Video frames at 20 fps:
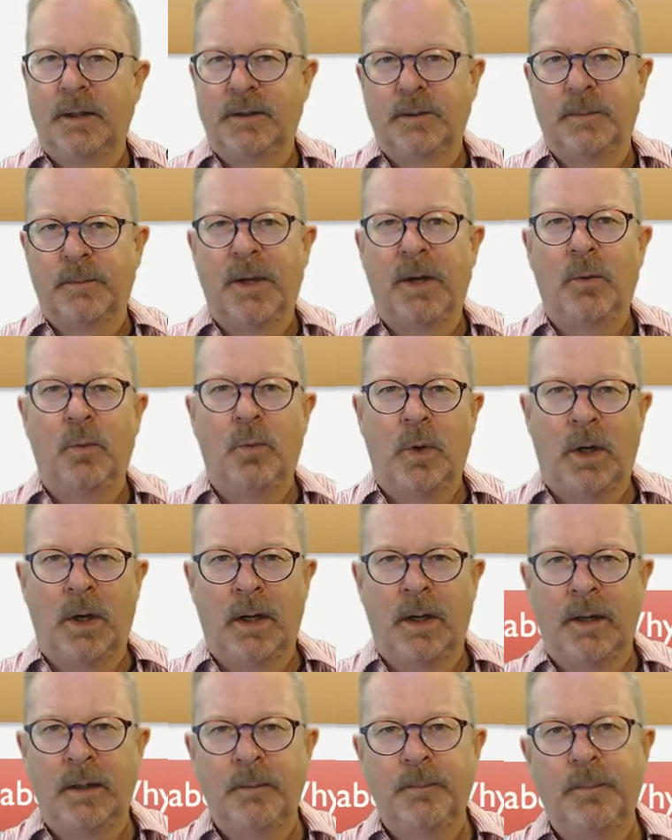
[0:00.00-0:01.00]
it's about
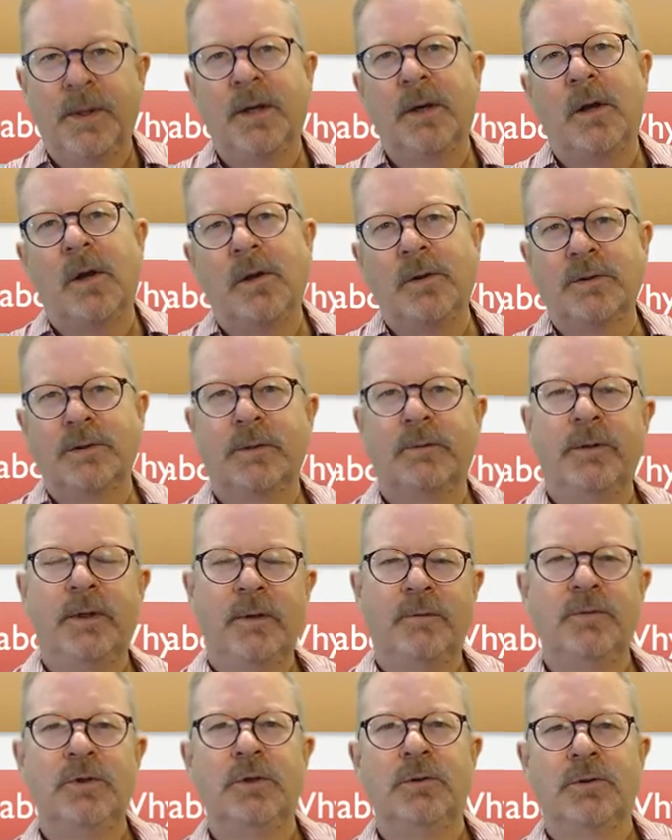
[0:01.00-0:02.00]
why, but it also
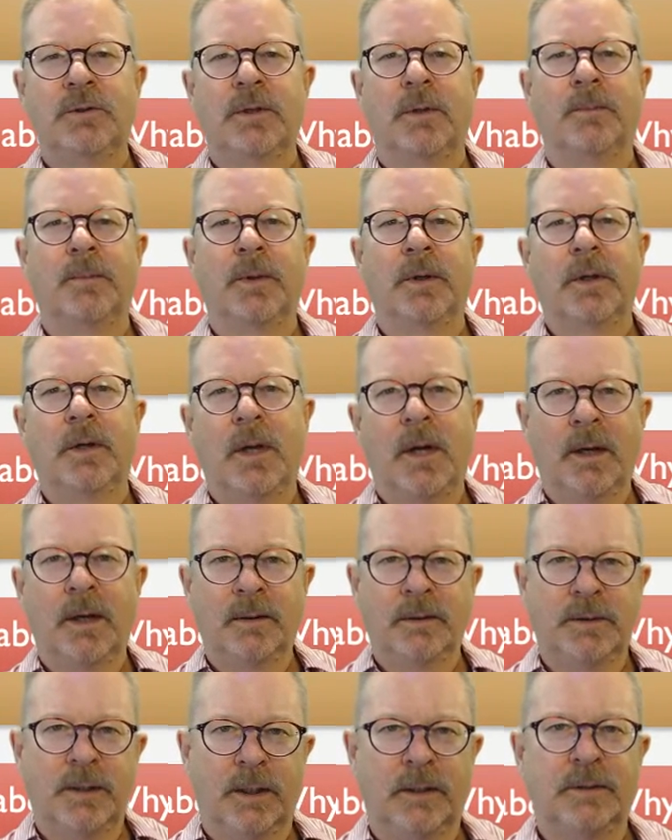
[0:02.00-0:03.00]
gives you some
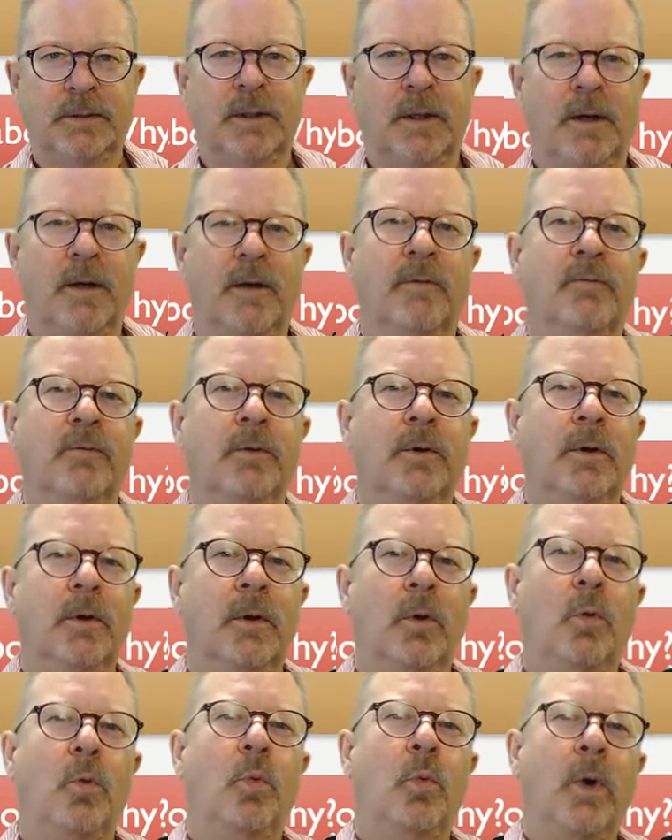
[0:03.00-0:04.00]
context of
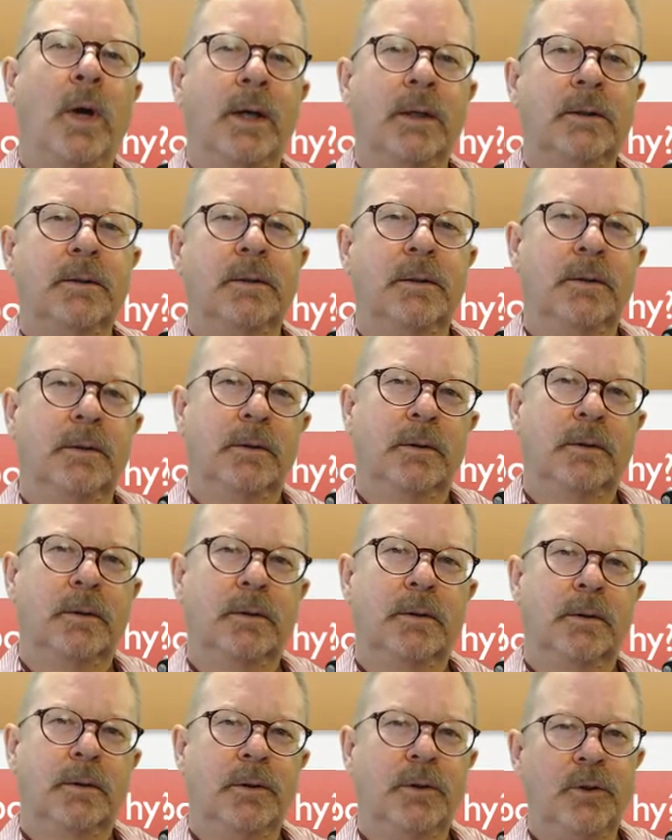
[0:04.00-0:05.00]
what
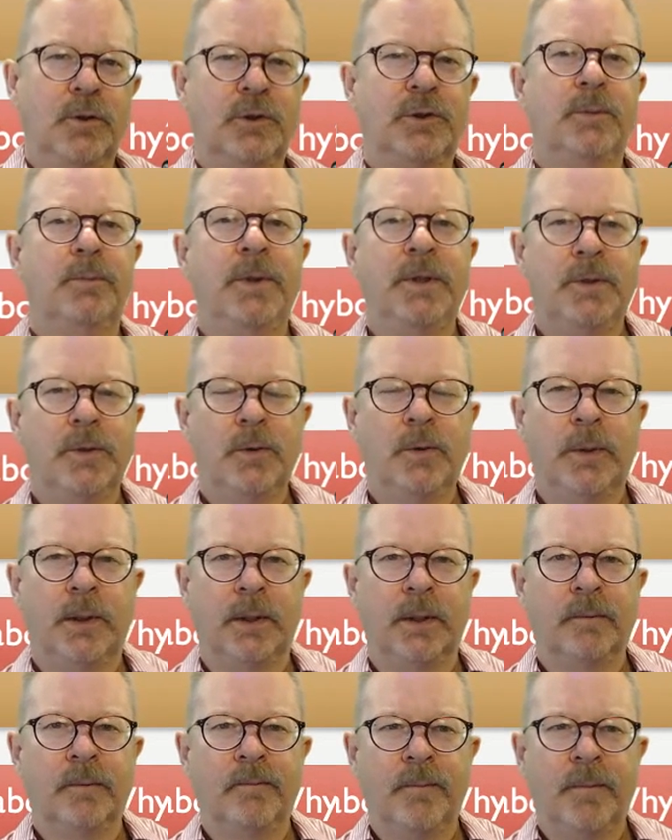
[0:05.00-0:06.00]
you should be
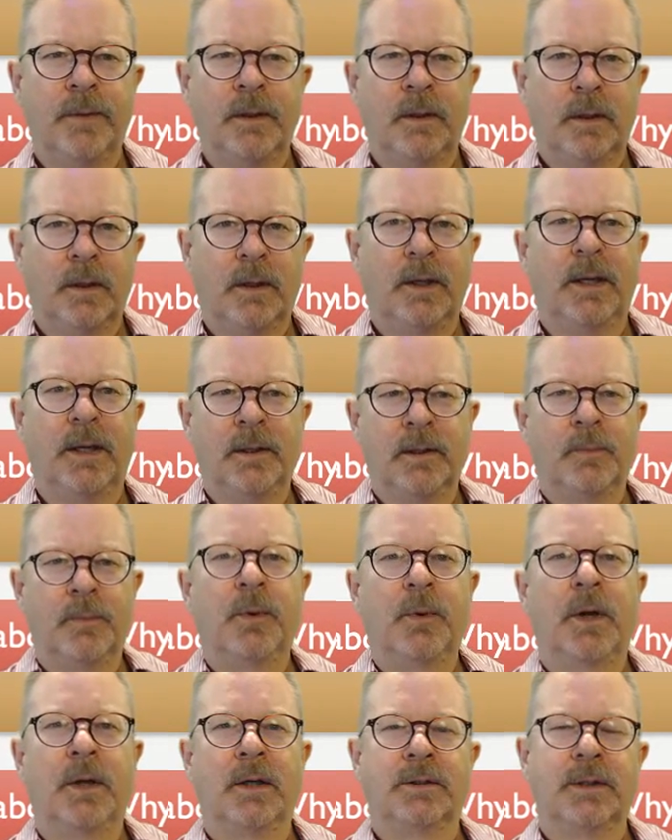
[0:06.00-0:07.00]
doing in the
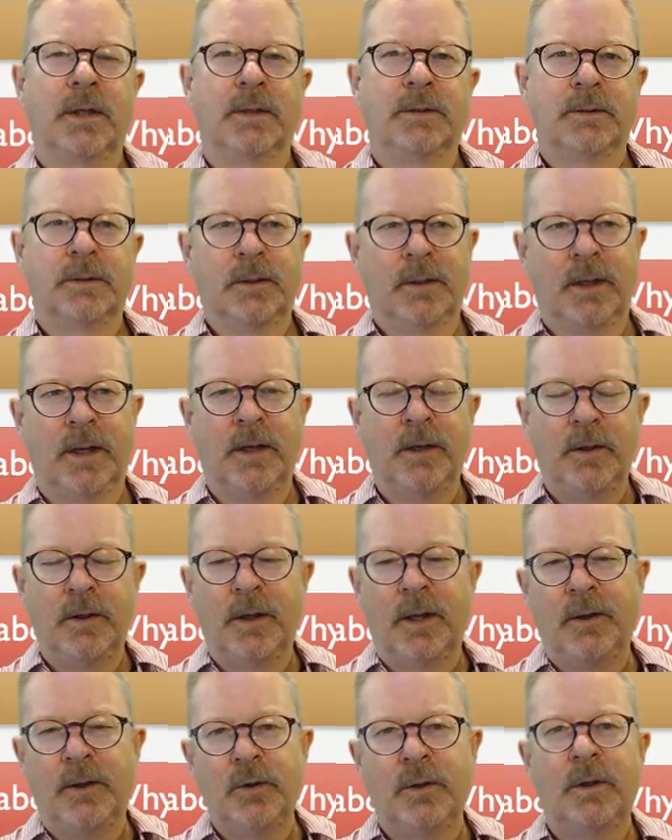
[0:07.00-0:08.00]
process. And
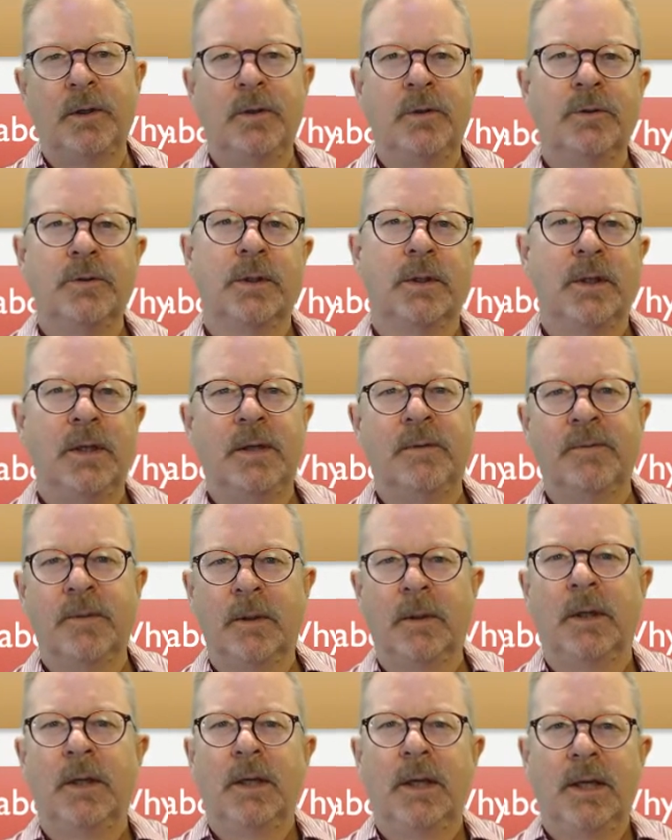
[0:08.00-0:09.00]
you can use it
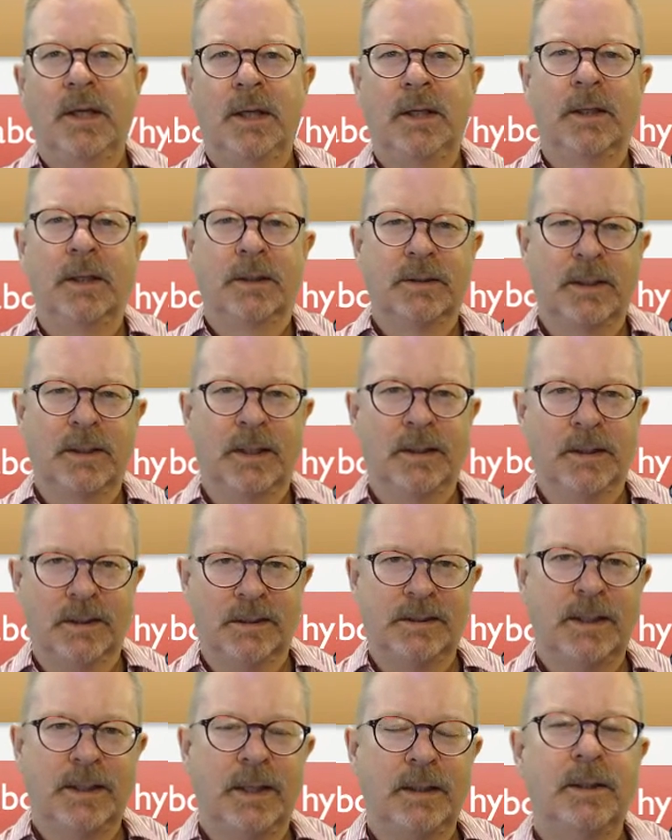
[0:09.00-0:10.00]
even in
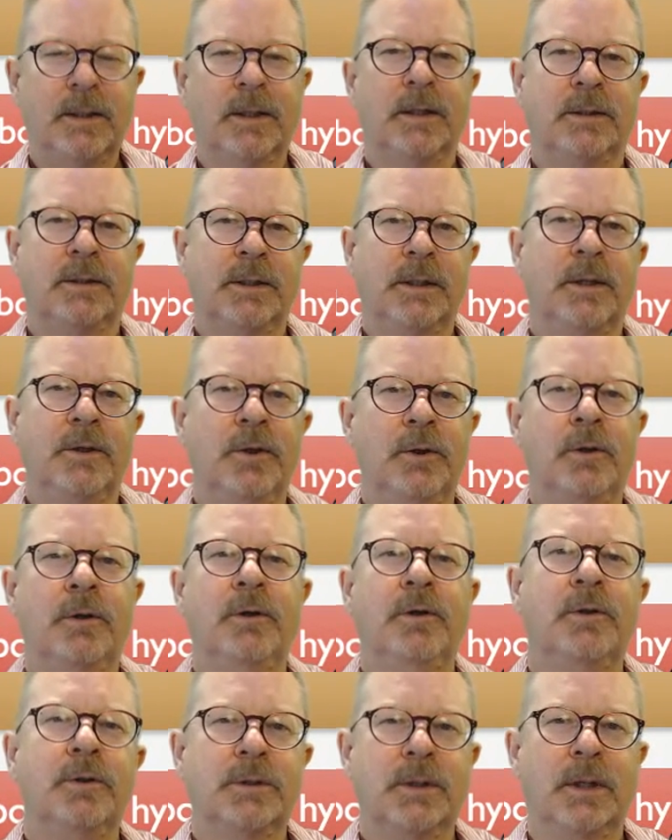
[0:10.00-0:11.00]
the state that it's in. You
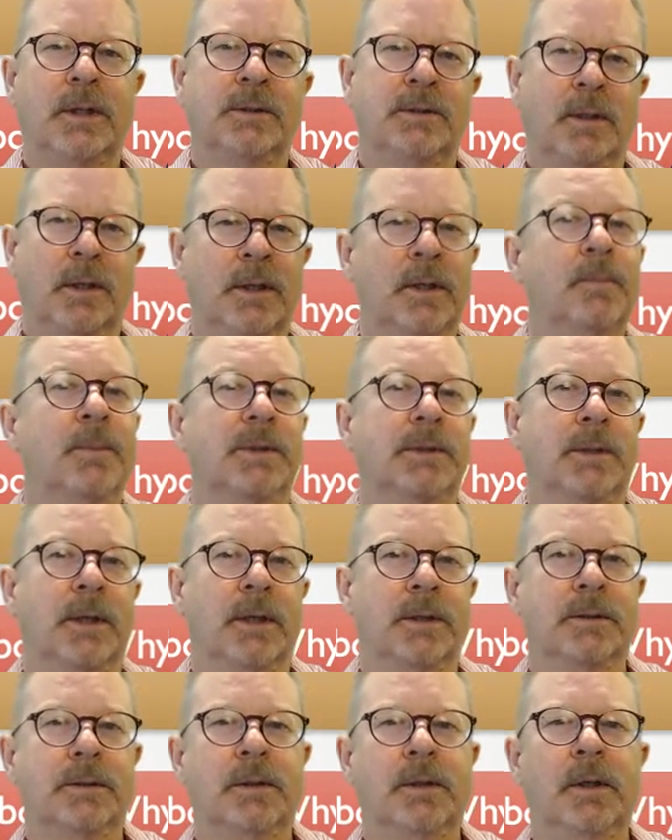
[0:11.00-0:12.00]
can use it as a litmus
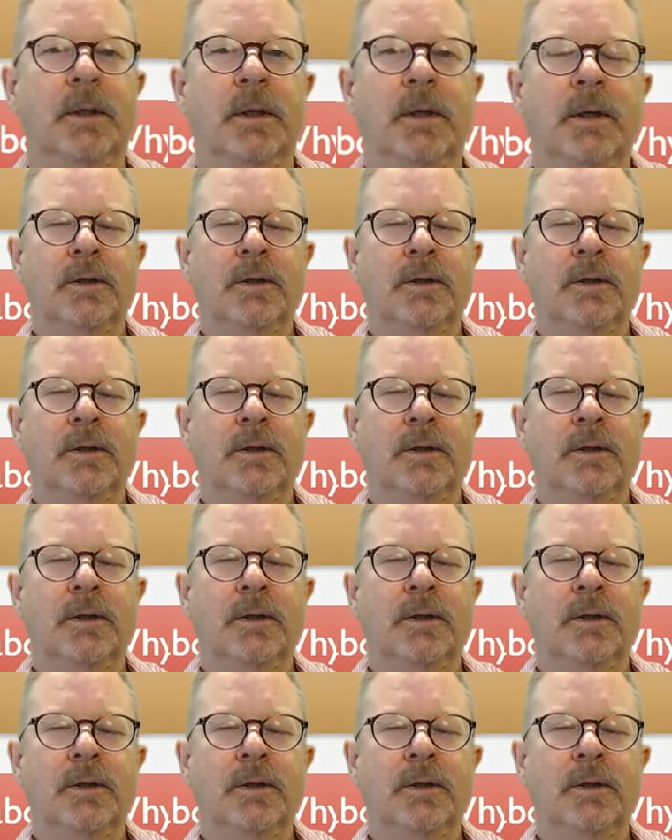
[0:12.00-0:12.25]
test.